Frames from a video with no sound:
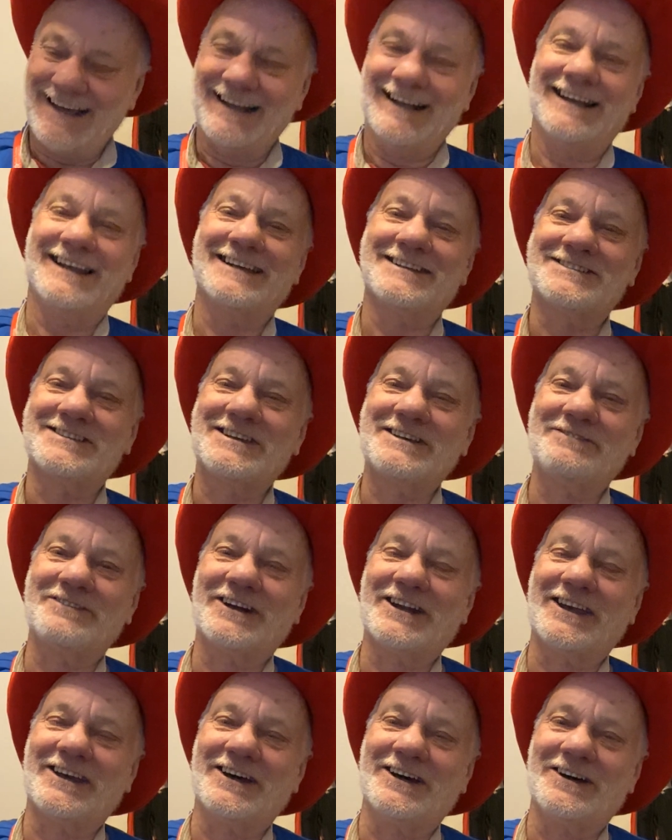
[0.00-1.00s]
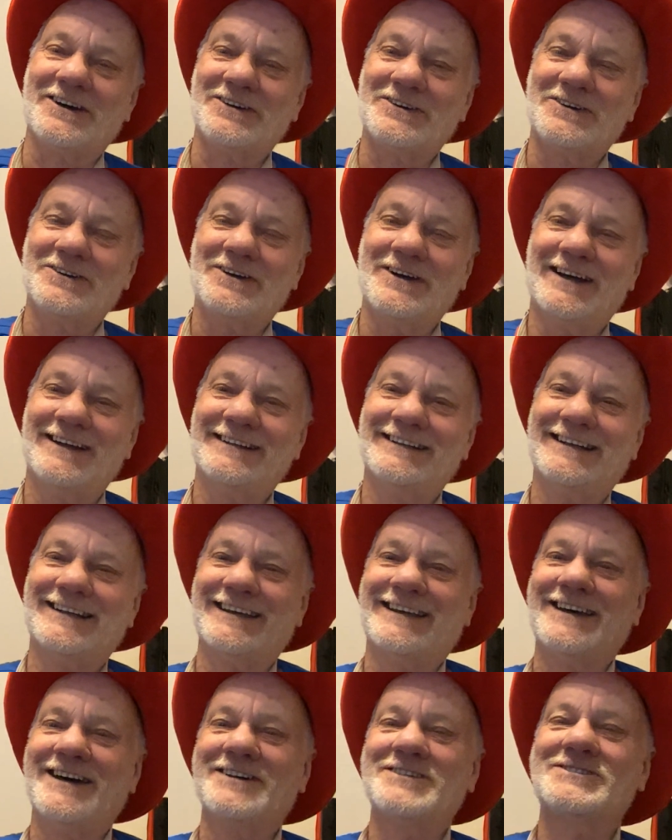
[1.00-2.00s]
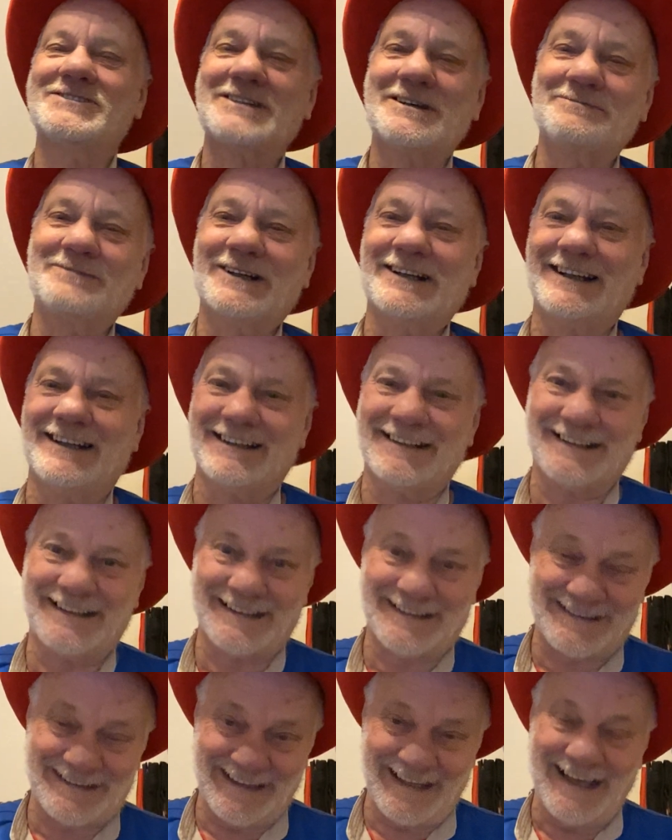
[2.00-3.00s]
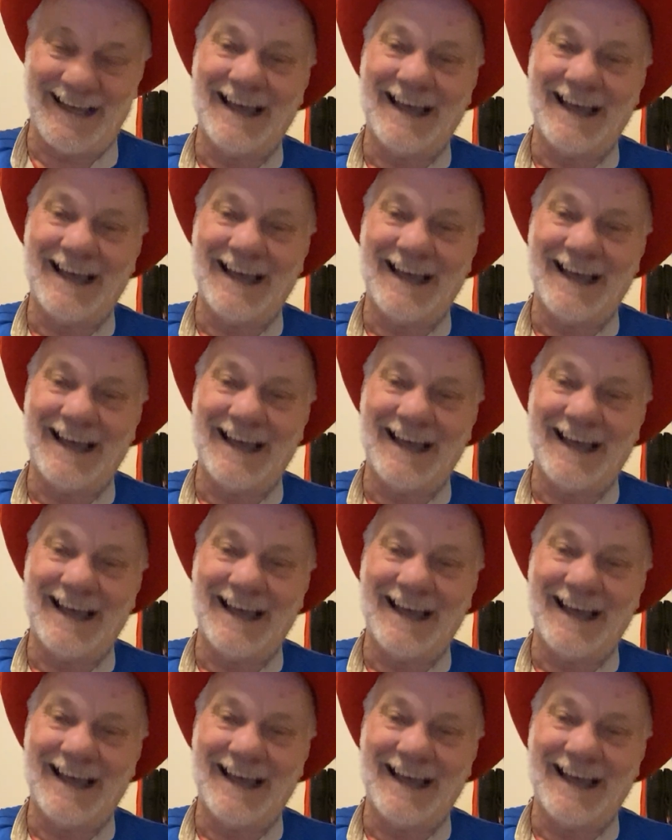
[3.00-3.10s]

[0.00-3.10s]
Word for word: let's give it a go. It goes something like this.